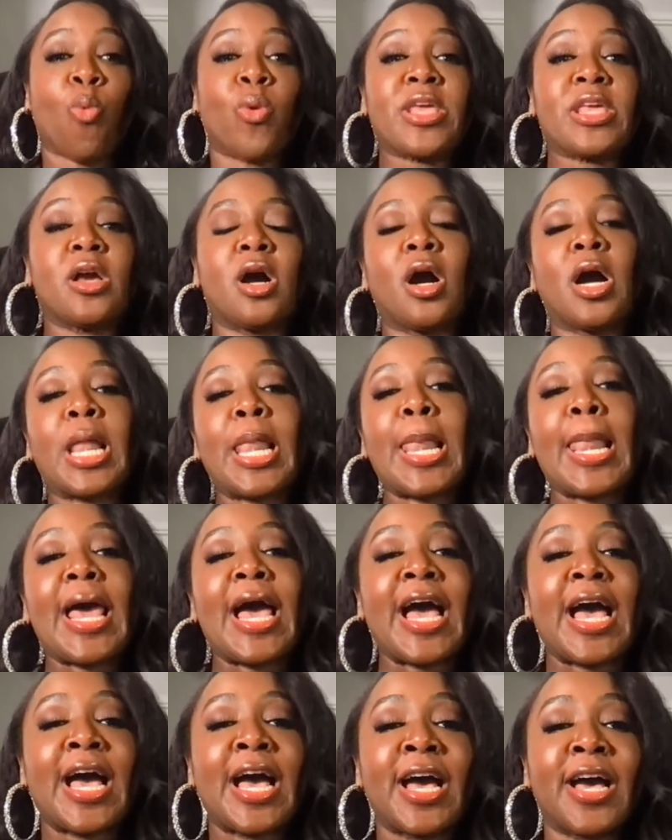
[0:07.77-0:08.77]
we are
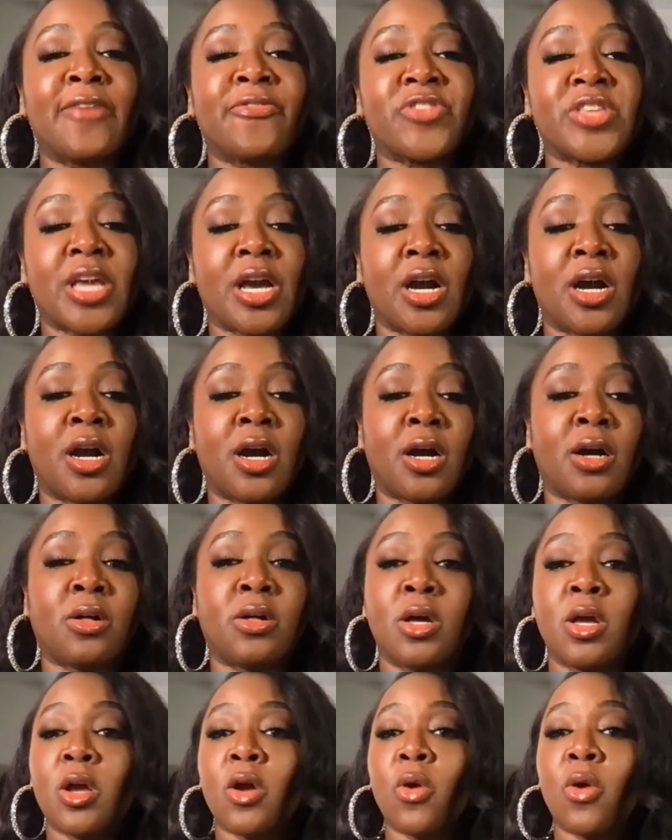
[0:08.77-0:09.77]
live, y'all.
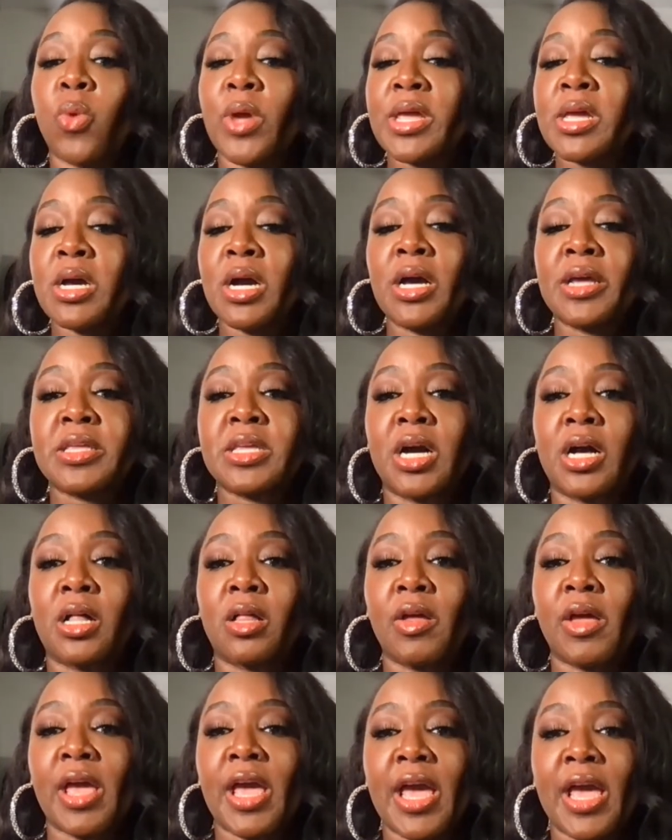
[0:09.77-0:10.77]
Where are
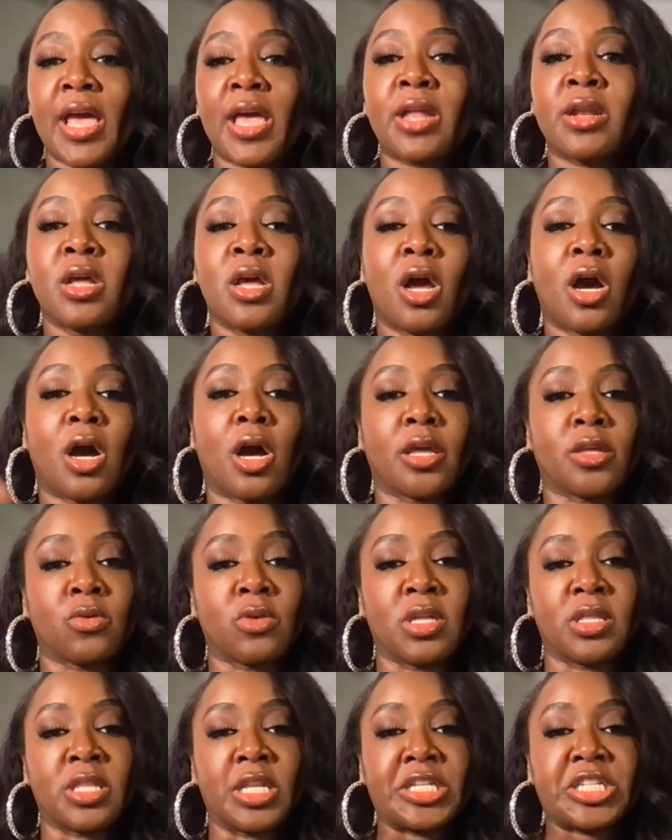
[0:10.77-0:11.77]
y'all at? Are you
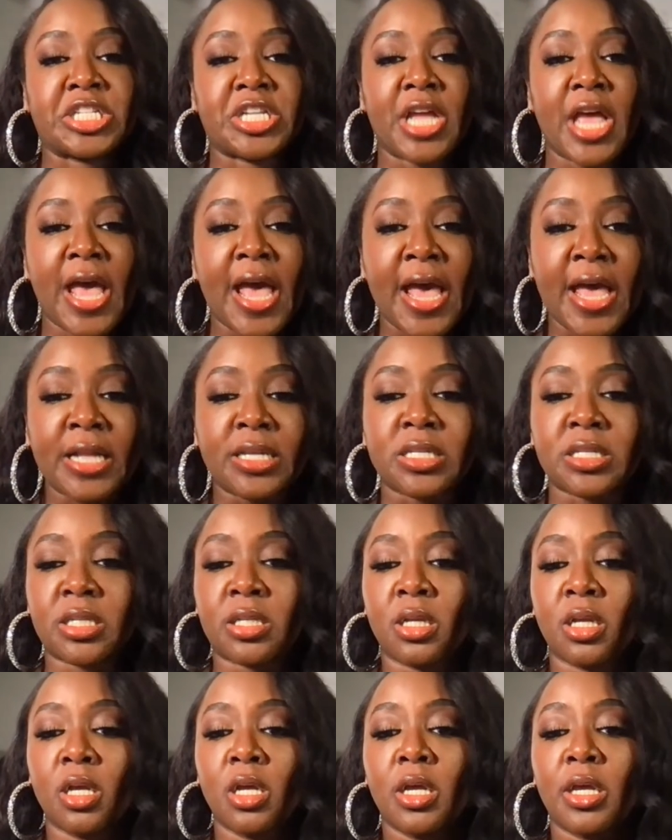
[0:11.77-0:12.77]
in the chat?
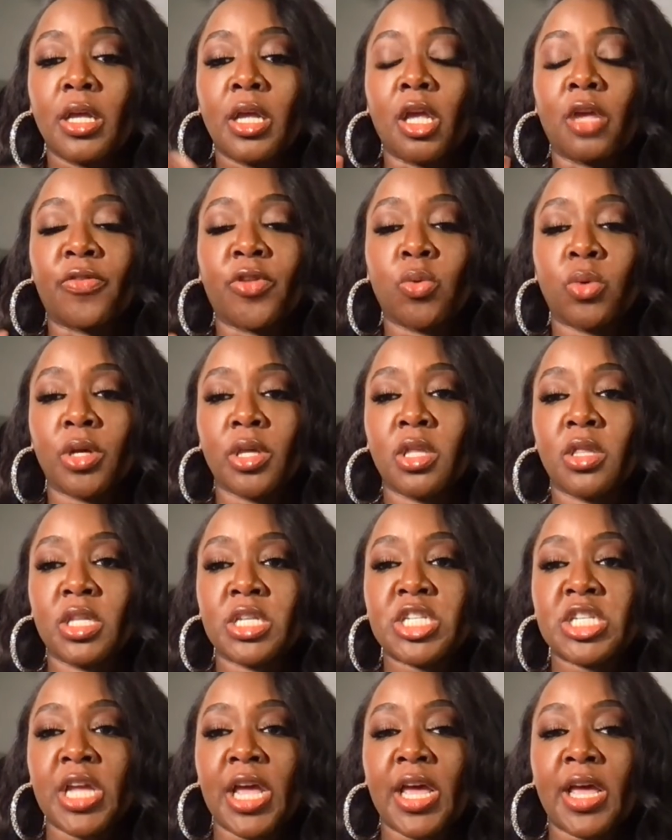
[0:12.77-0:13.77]
If you were in the
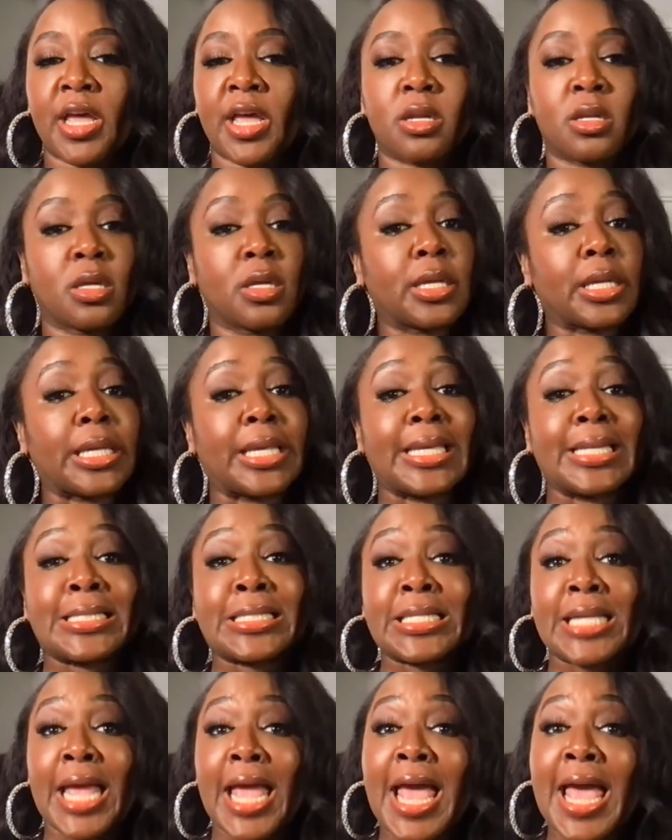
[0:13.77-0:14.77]
chat, get
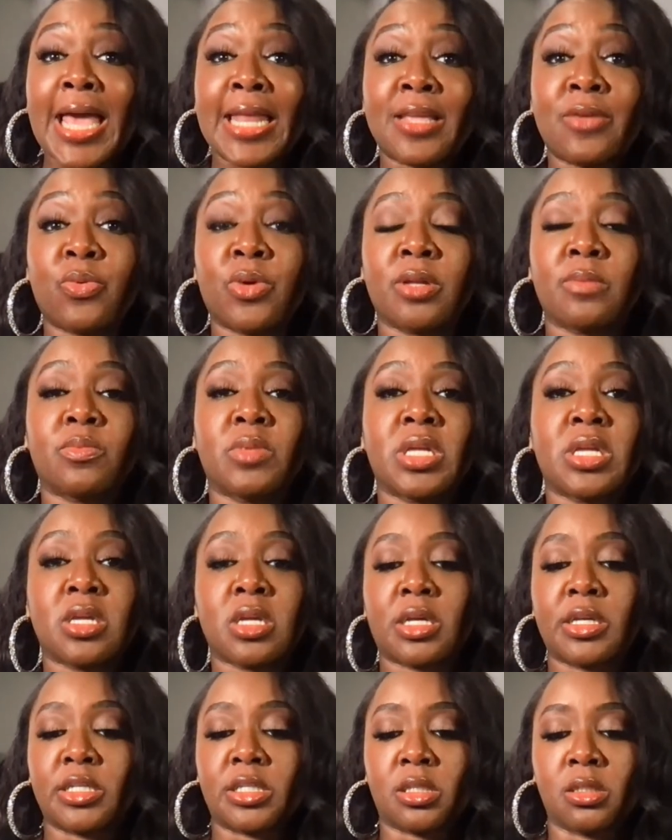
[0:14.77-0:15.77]
chatty with me
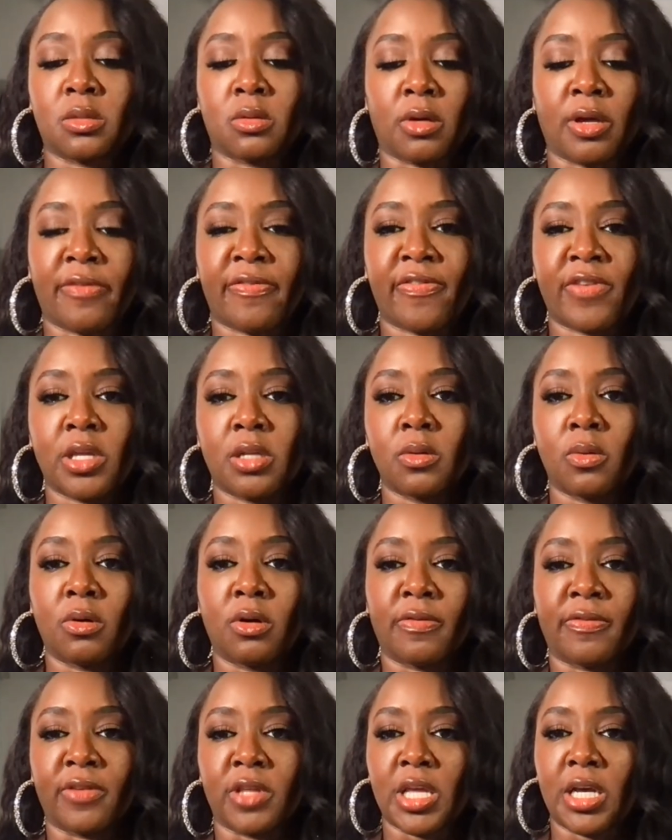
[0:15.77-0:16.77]
because you know I feed
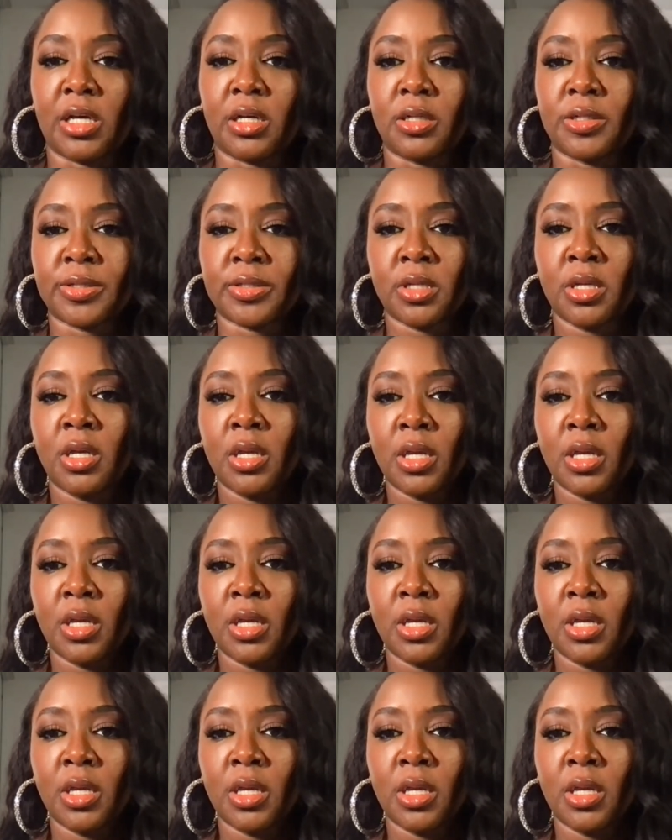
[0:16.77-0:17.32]
off of y'all's